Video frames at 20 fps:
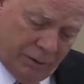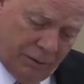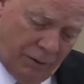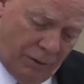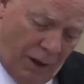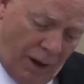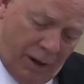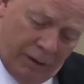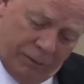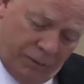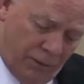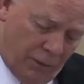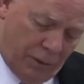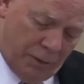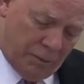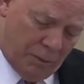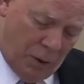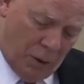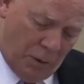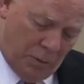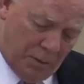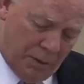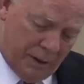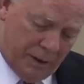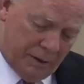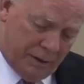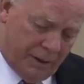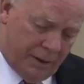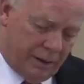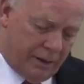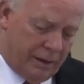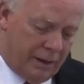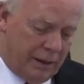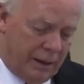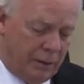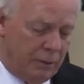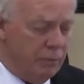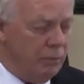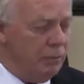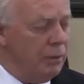thought for a moment and
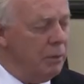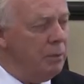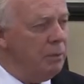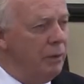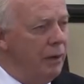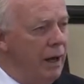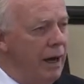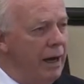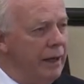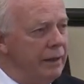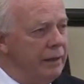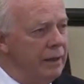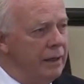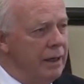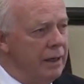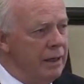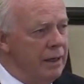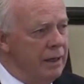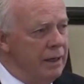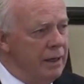he replied